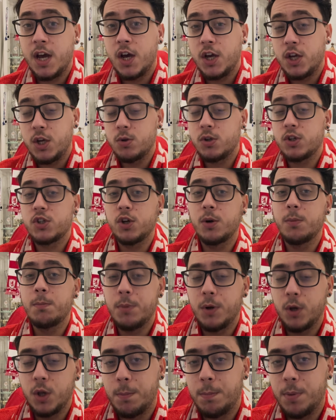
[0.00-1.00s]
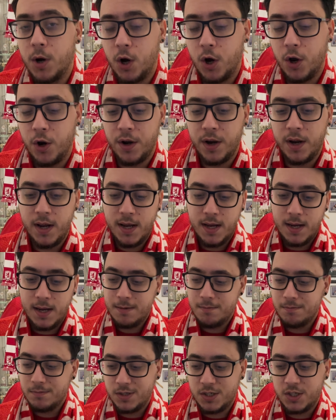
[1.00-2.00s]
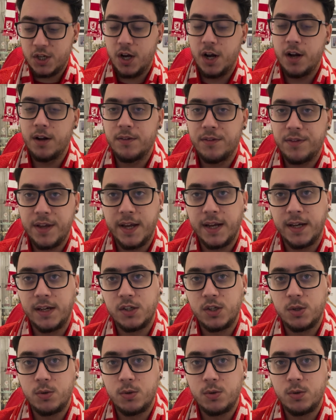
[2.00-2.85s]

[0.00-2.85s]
you stumble upon certain things.